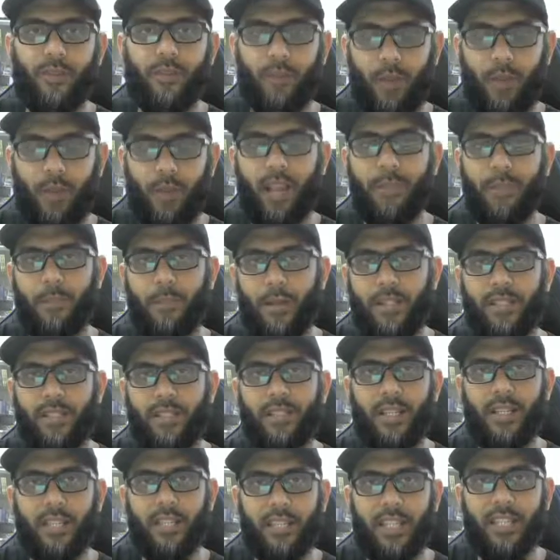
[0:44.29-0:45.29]
my
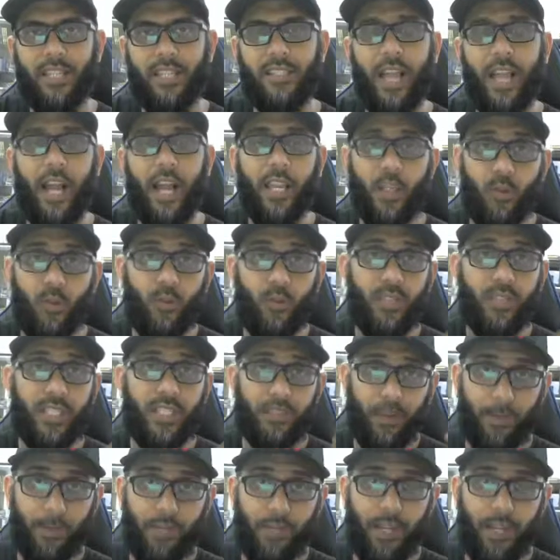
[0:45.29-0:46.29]
personal things. I use
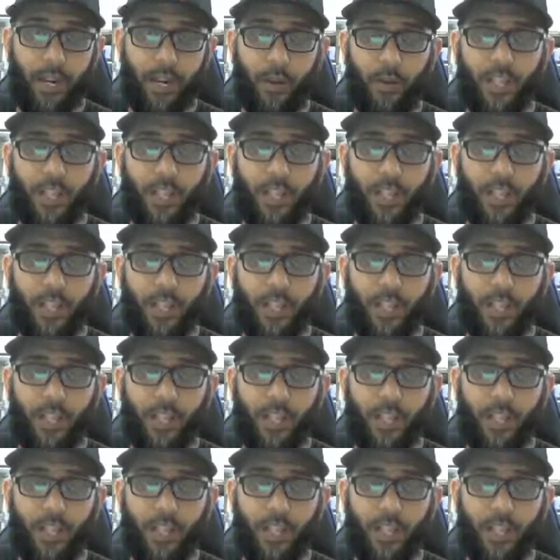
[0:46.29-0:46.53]
this website.